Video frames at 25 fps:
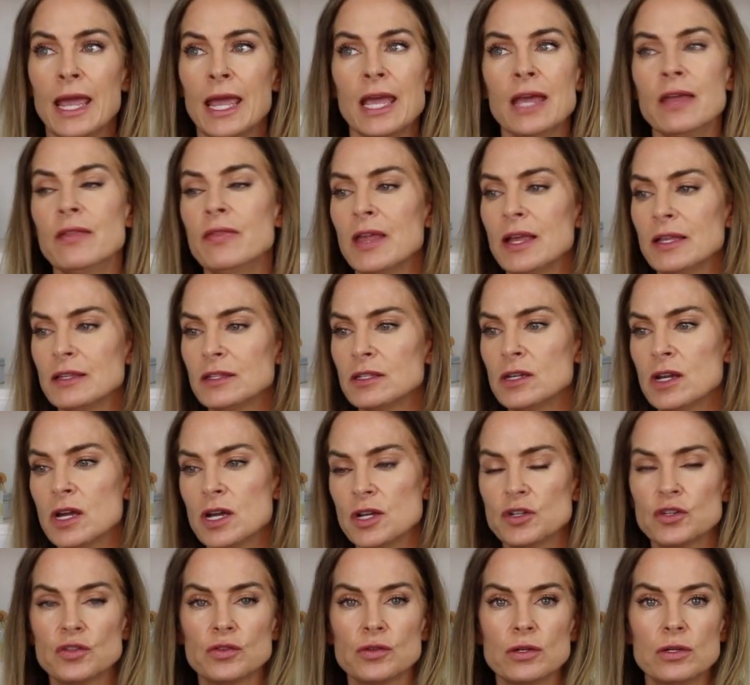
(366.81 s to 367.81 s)
And that's
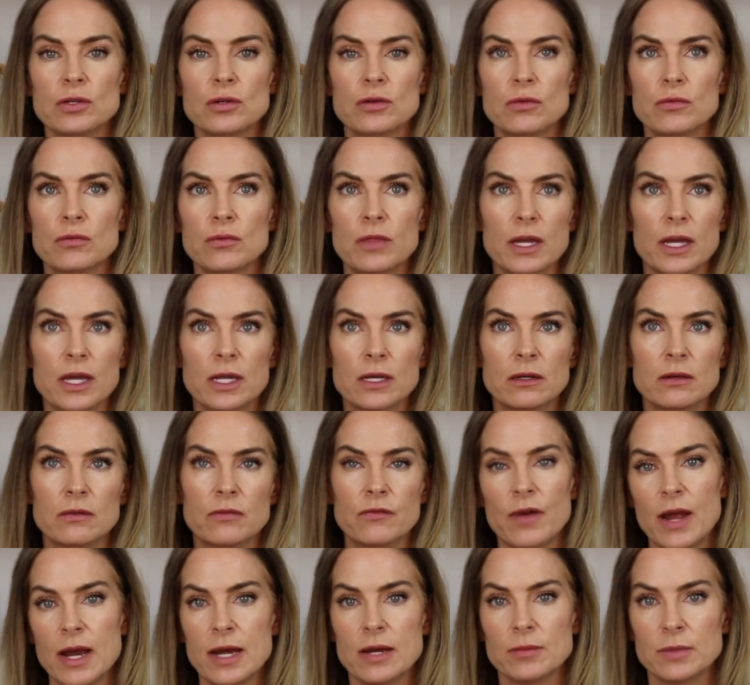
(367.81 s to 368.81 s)
not true that
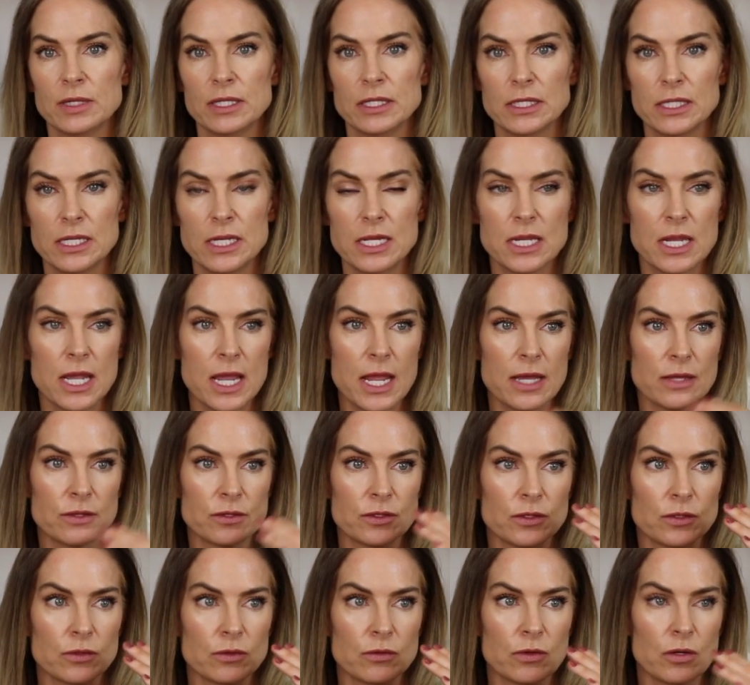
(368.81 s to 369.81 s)
vitamin C
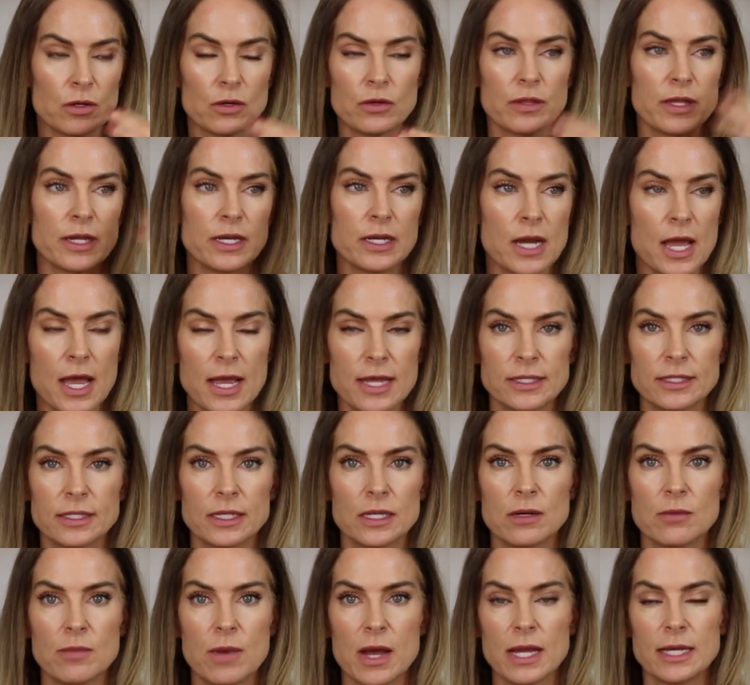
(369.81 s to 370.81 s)
that
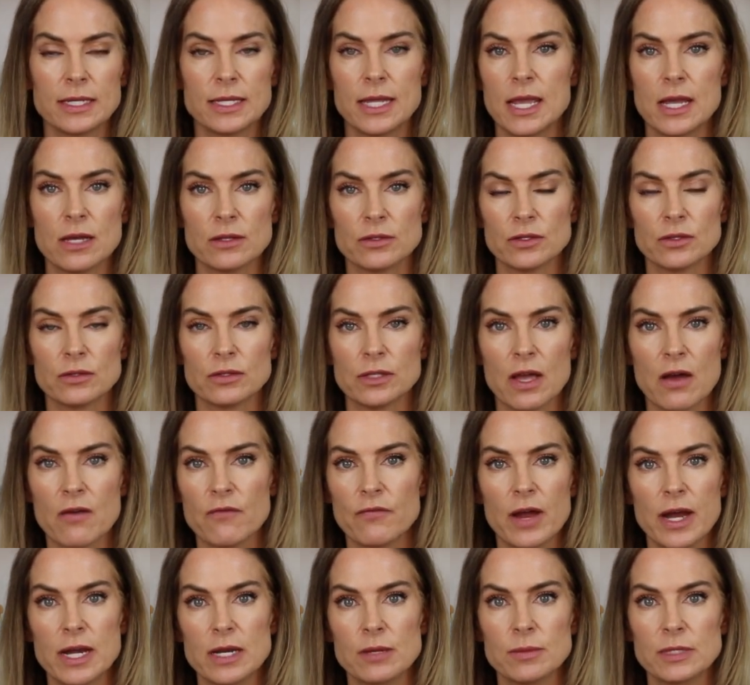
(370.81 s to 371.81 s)
niacinamide cancels out
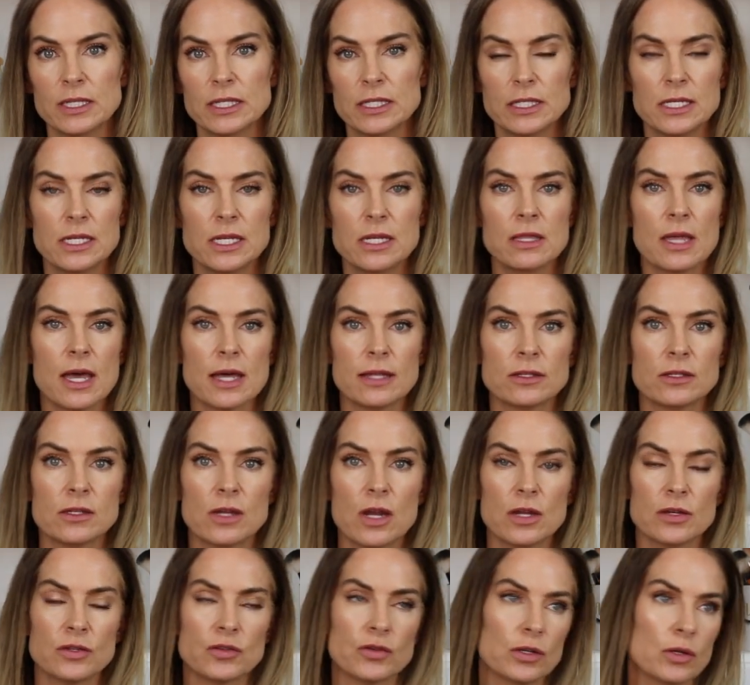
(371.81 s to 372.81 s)
vitamin C. That's
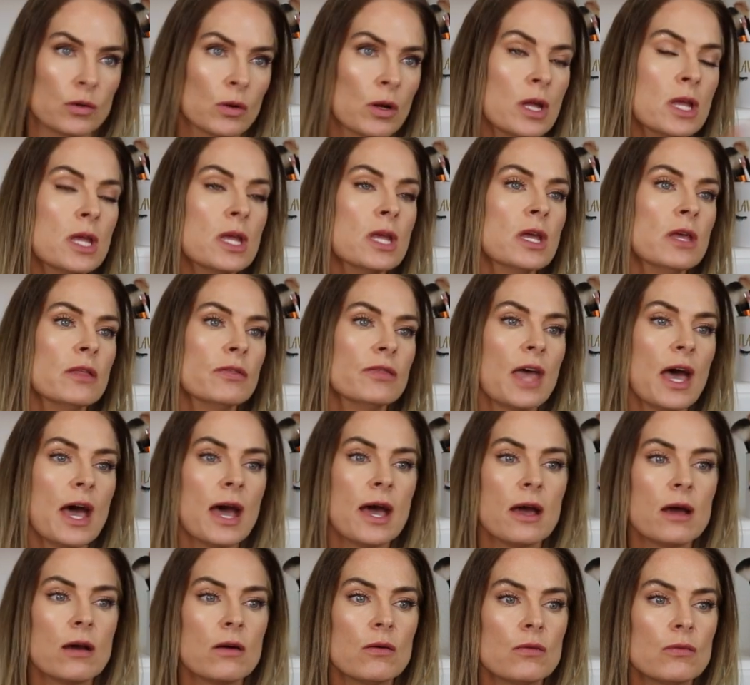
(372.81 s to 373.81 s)
not true.
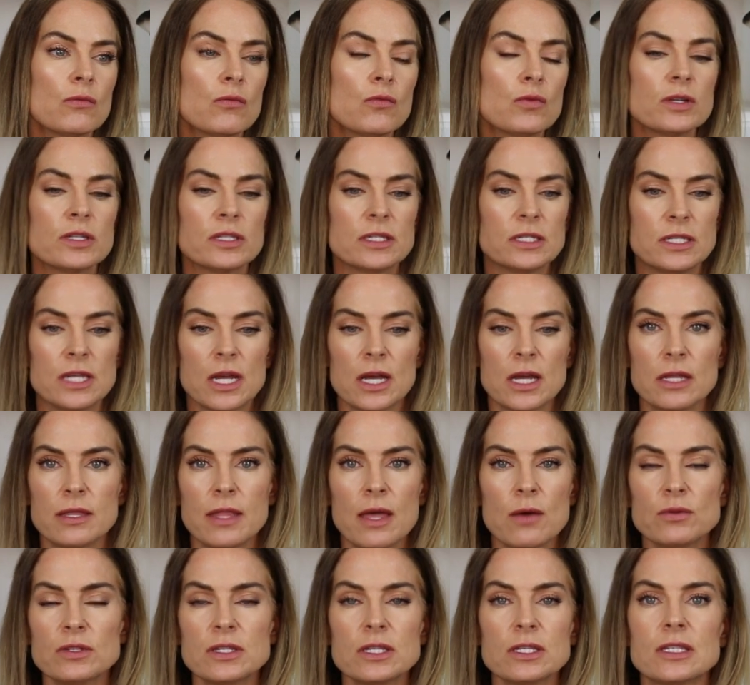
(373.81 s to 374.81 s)
That was
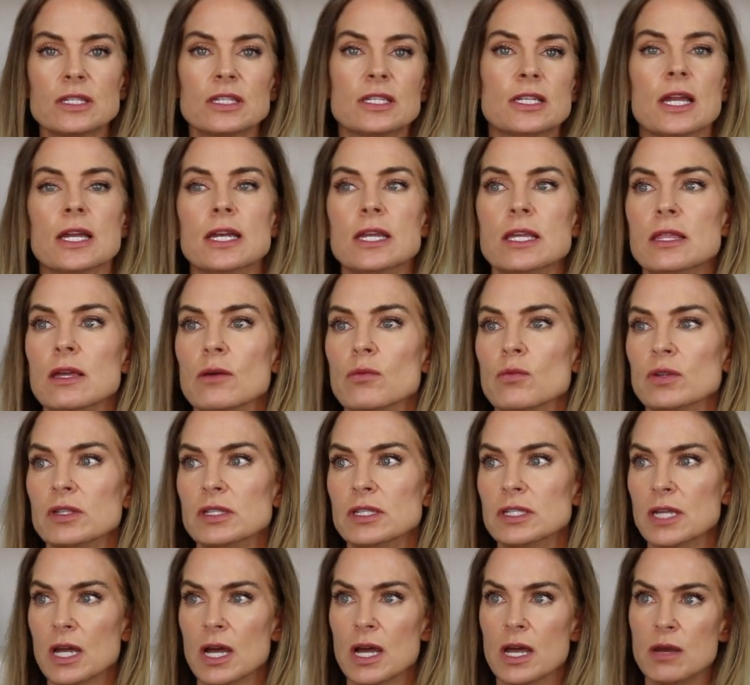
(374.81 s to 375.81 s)
a study that
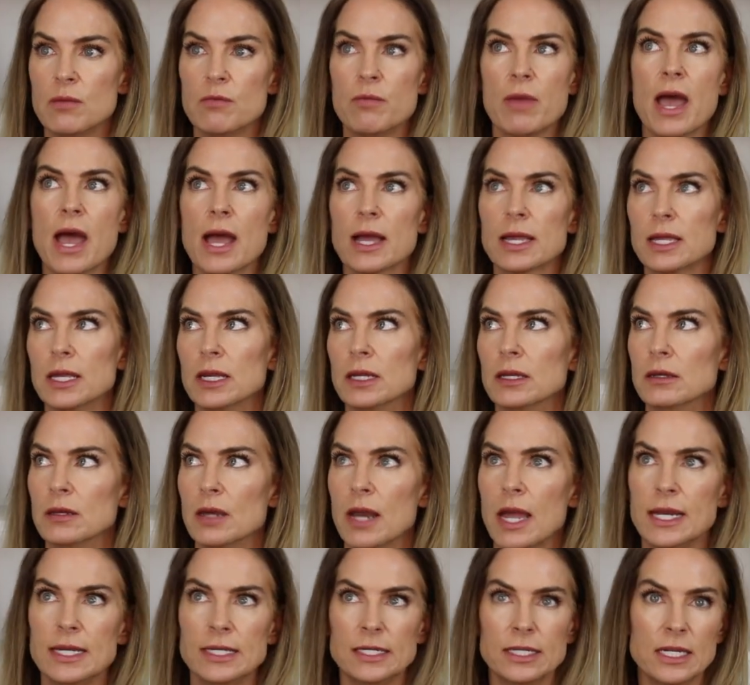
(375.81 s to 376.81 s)
was done back in
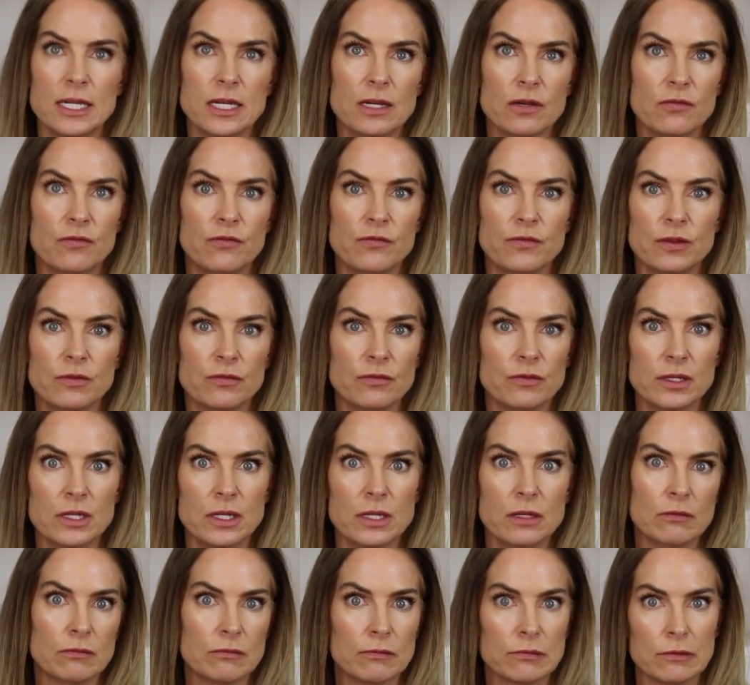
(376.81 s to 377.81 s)

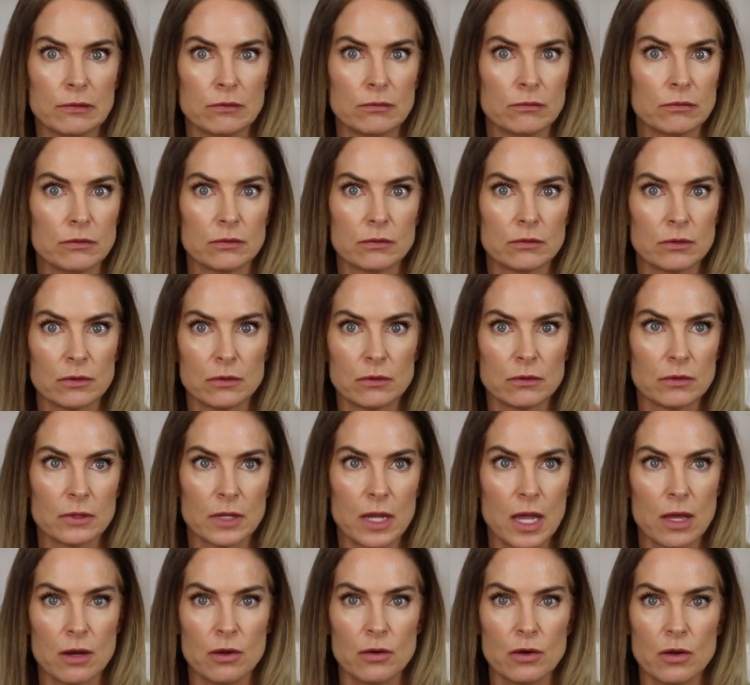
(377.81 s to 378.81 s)

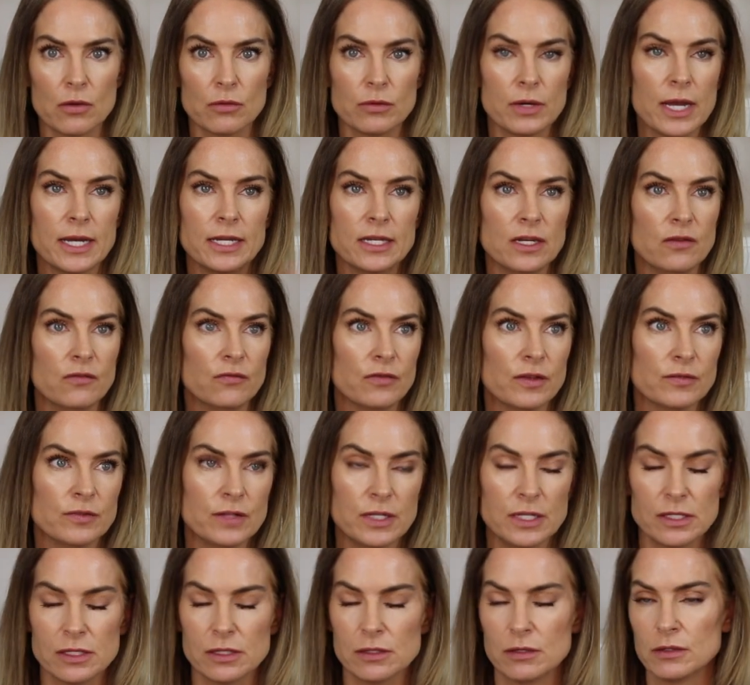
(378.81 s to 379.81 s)

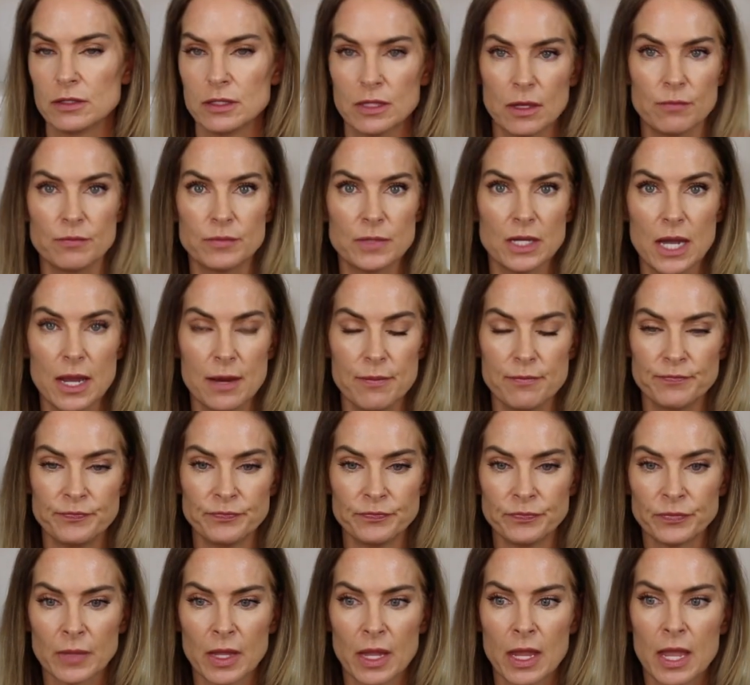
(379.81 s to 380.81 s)
1950s and sometime.
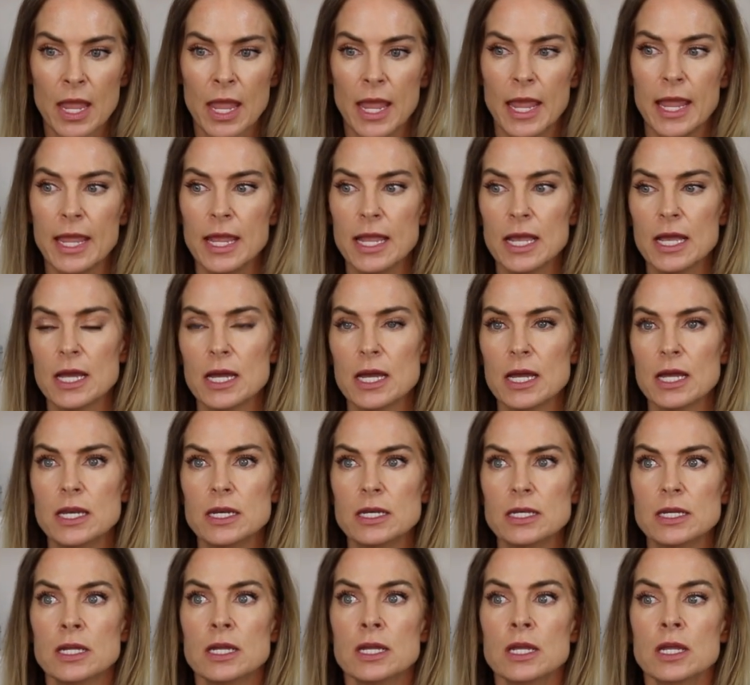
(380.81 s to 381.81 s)

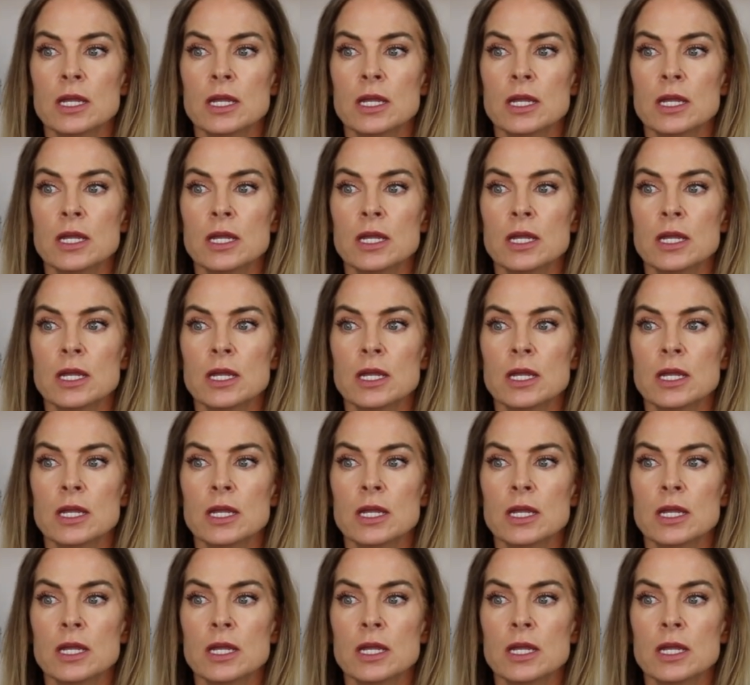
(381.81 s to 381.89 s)
And